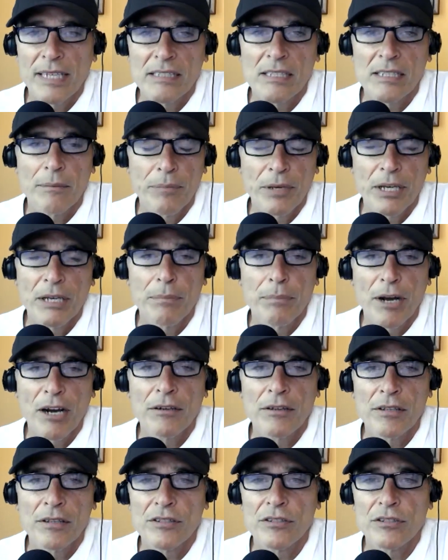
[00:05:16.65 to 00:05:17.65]
that's a big
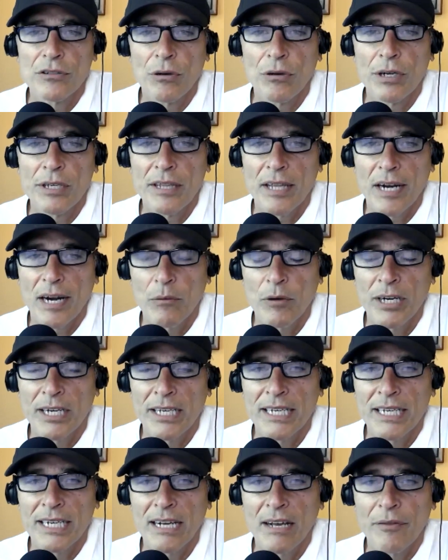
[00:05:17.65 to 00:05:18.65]
part of the story that I want
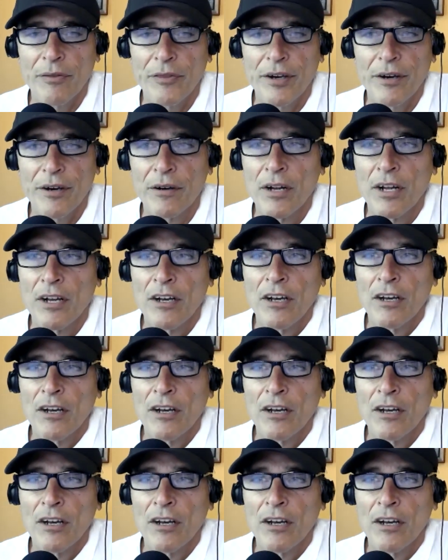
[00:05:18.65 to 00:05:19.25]
to get out there